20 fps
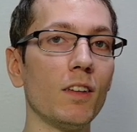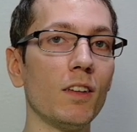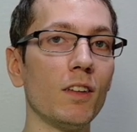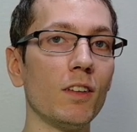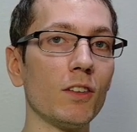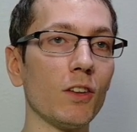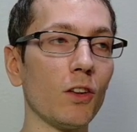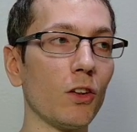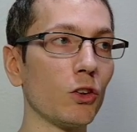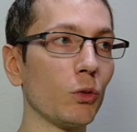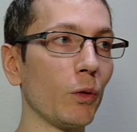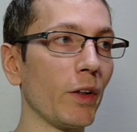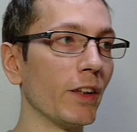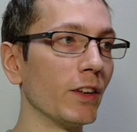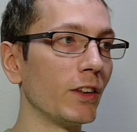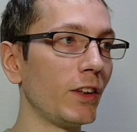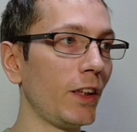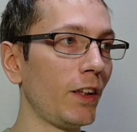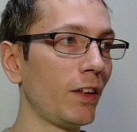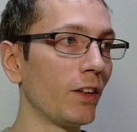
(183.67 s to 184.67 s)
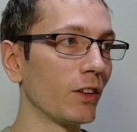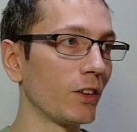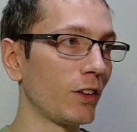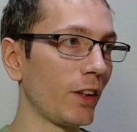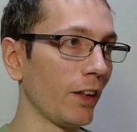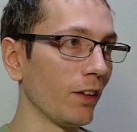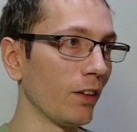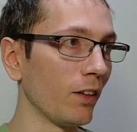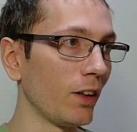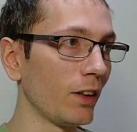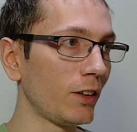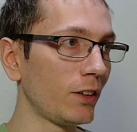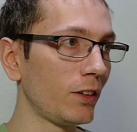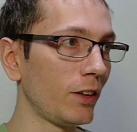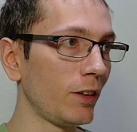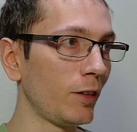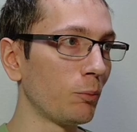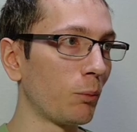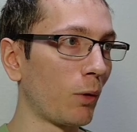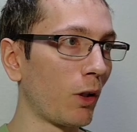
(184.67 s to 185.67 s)
So as we can see, there's 10
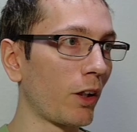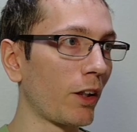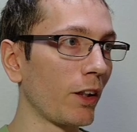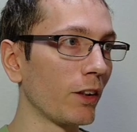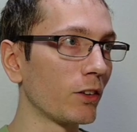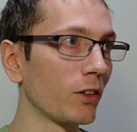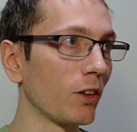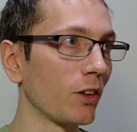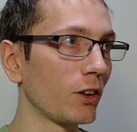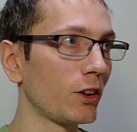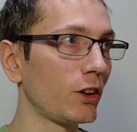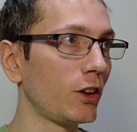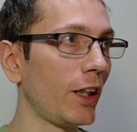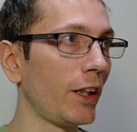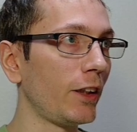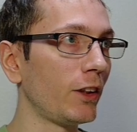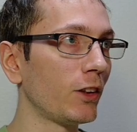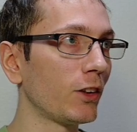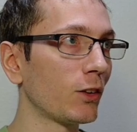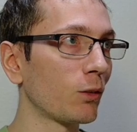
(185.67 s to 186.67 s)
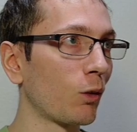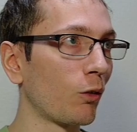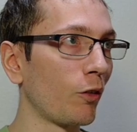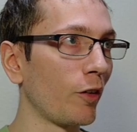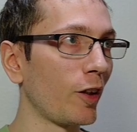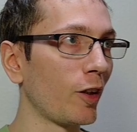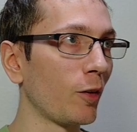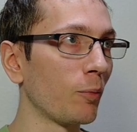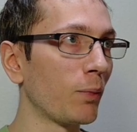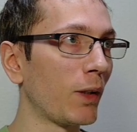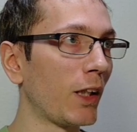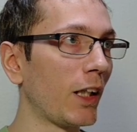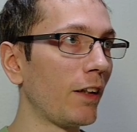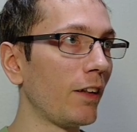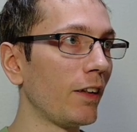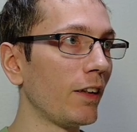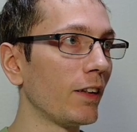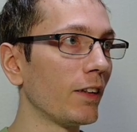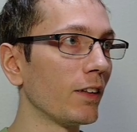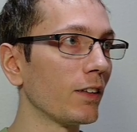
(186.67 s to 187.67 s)
listed markets or exchanges where we can buy
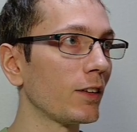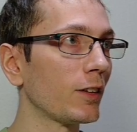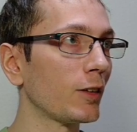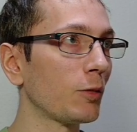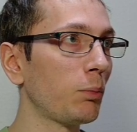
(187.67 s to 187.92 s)
this